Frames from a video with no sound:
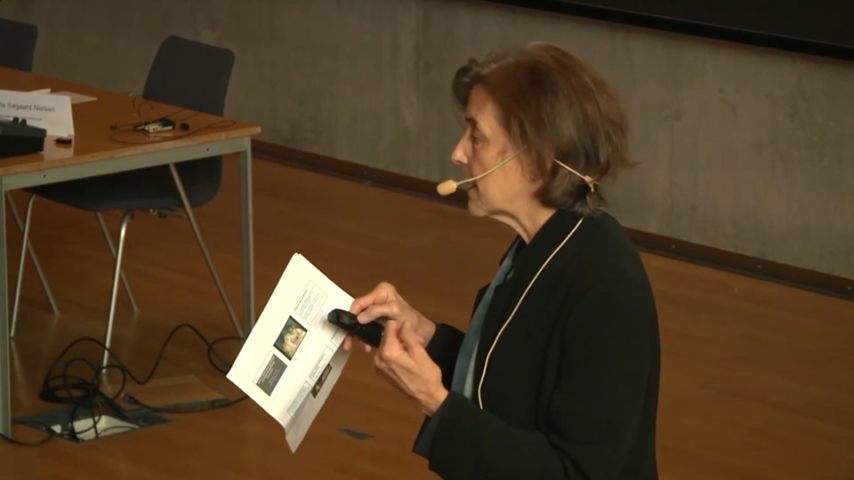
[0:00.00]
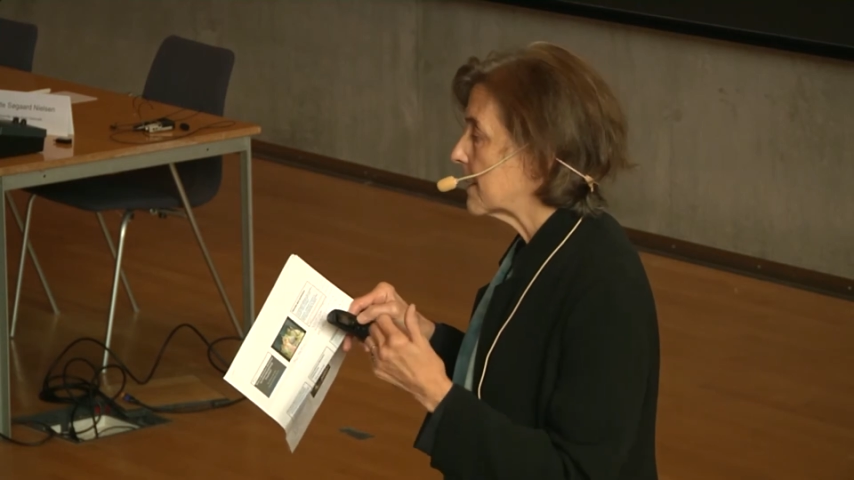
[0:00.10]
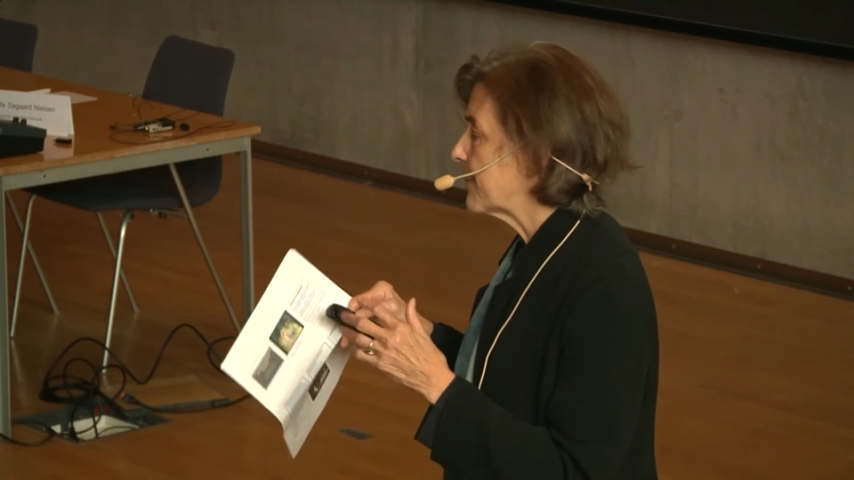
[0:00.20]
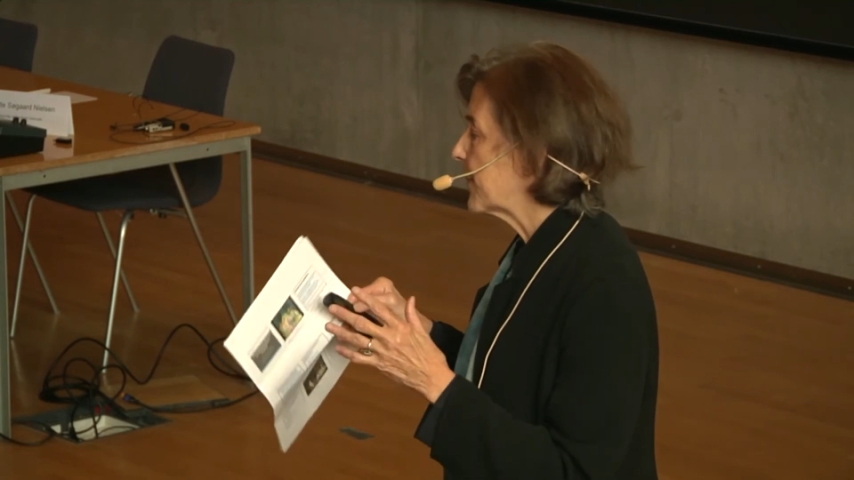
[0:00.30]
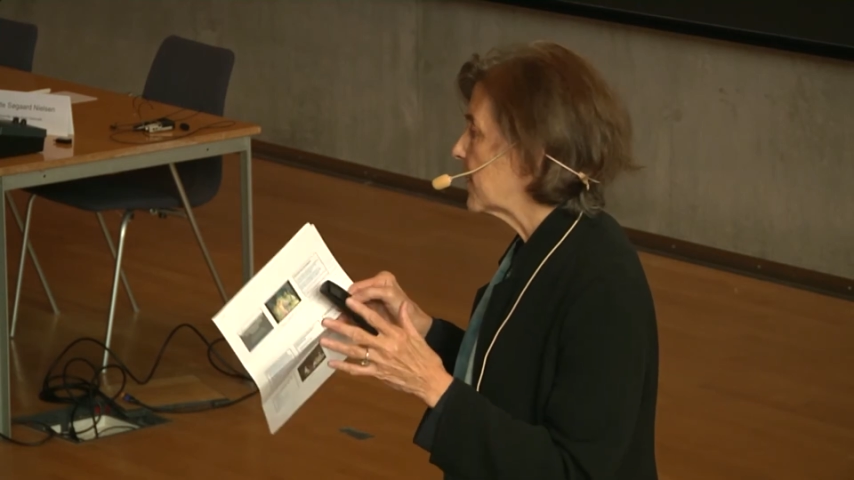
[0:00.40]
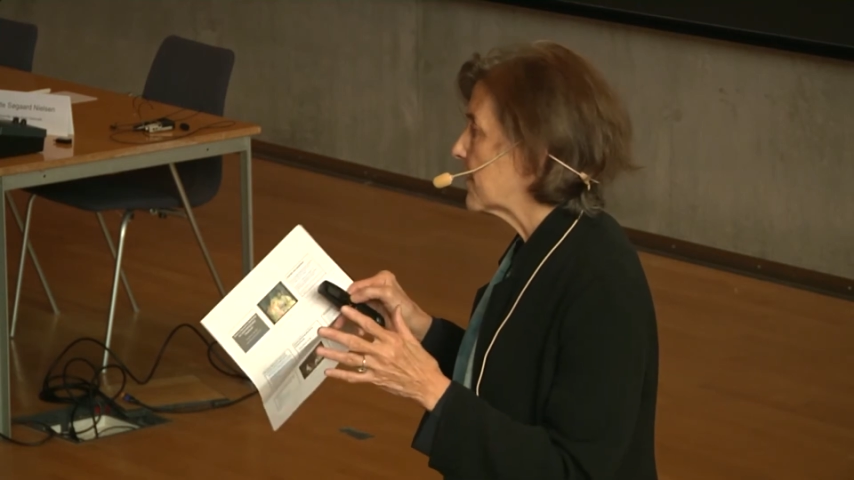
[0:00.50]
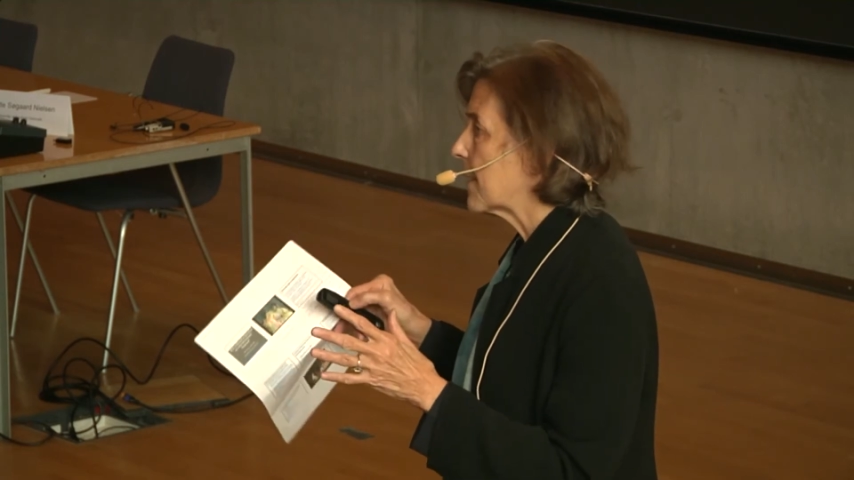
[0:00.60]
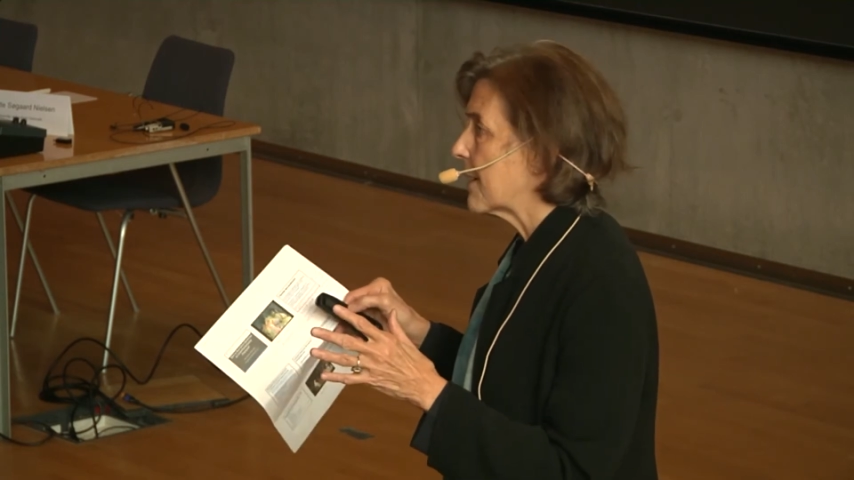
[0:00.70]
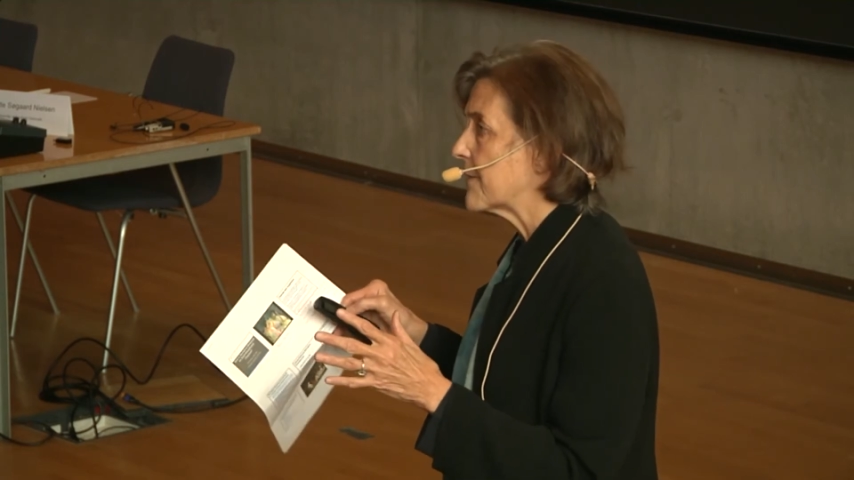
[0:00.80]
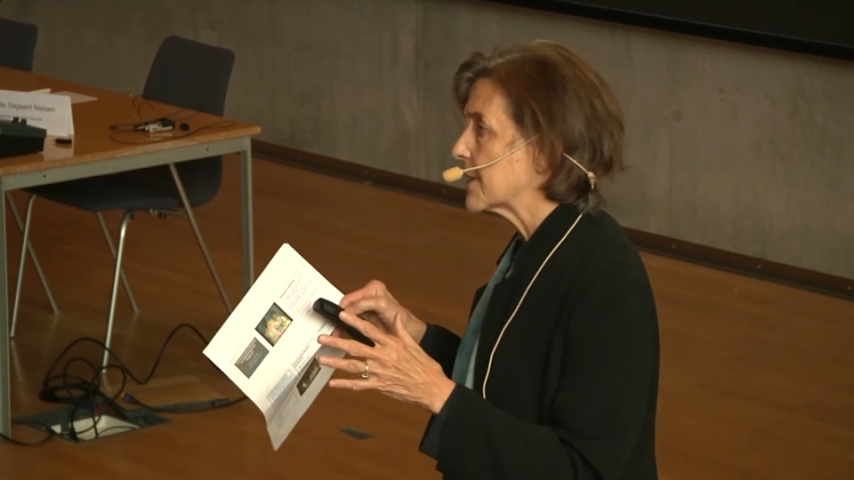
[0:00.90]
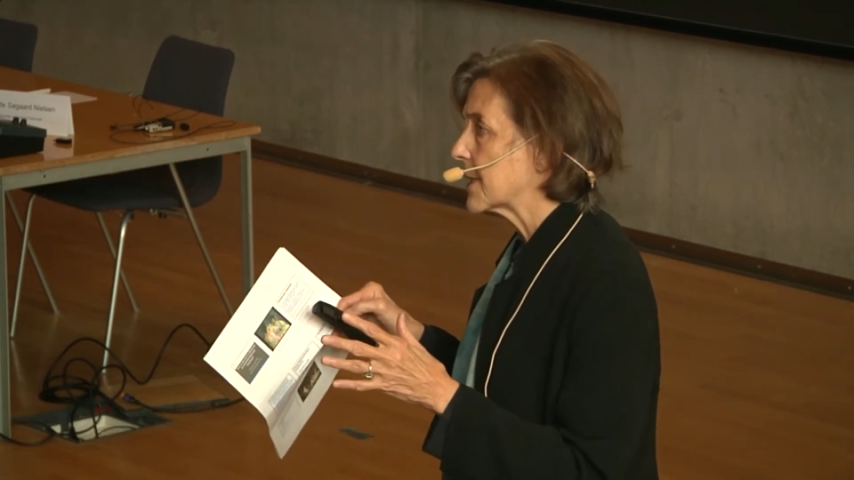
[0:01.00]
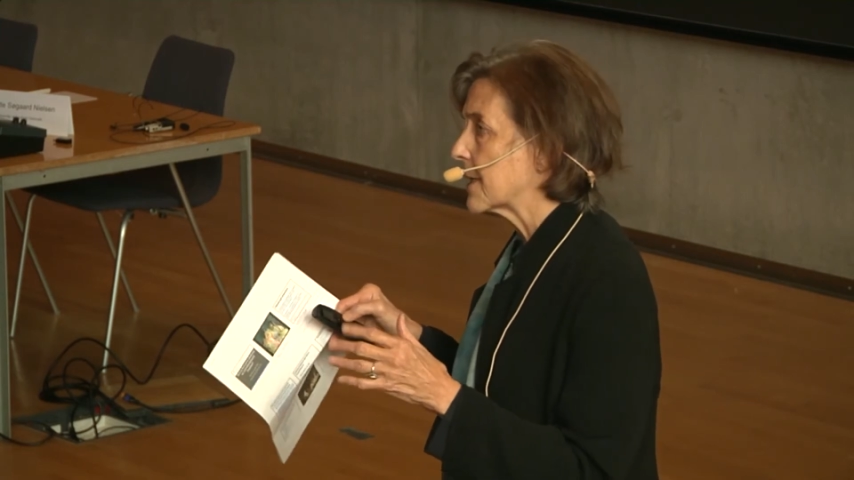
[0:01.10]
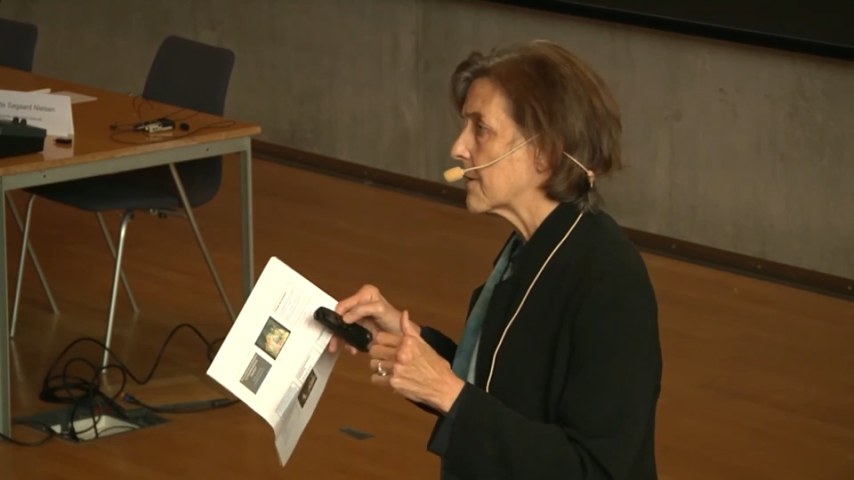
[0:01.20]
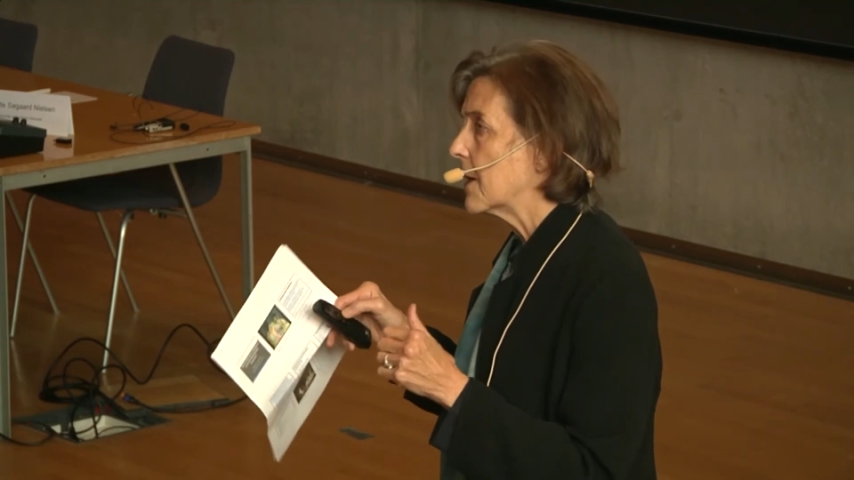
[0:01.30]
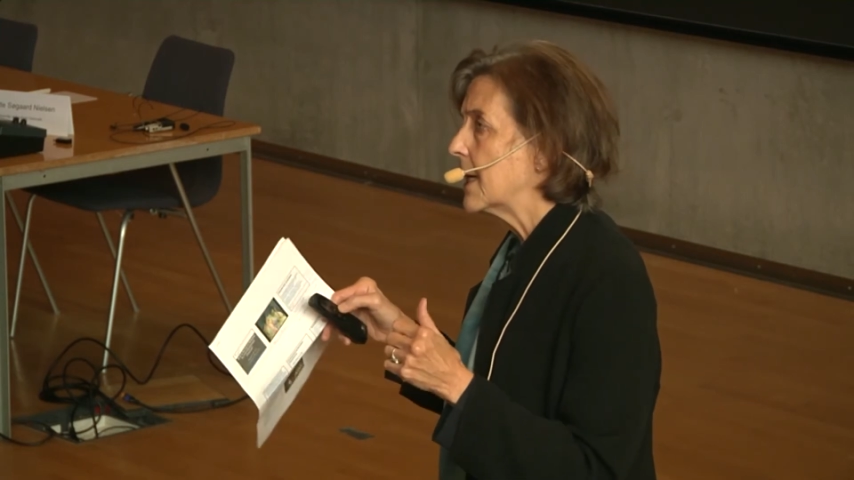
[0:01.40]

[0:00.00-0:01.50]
um, you don't have this here.